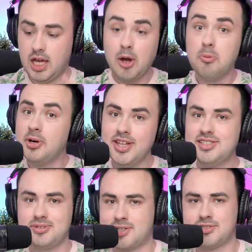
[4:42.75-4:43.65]
it will put
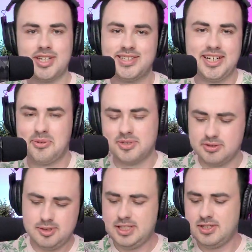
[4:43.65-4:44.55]
this to a good test anyway. So
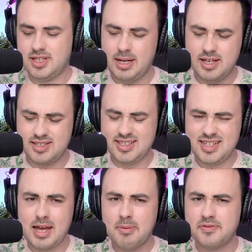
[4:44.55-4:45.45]
it's in
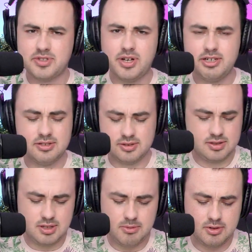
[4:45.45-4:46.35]
the name of
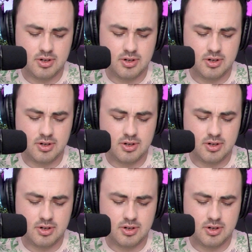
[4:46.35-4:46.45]
science. Come on,